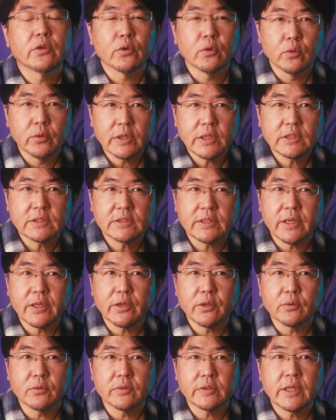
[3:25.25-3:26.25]
the movement of
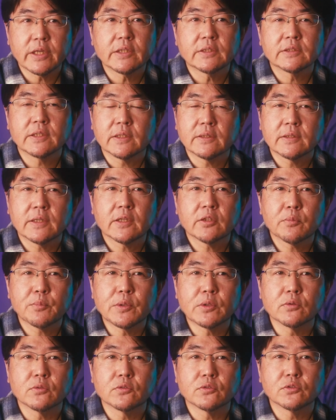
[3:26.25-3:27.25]
the subject and the
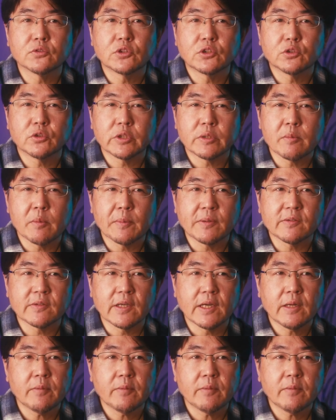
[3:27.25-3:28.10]
image to be expressed.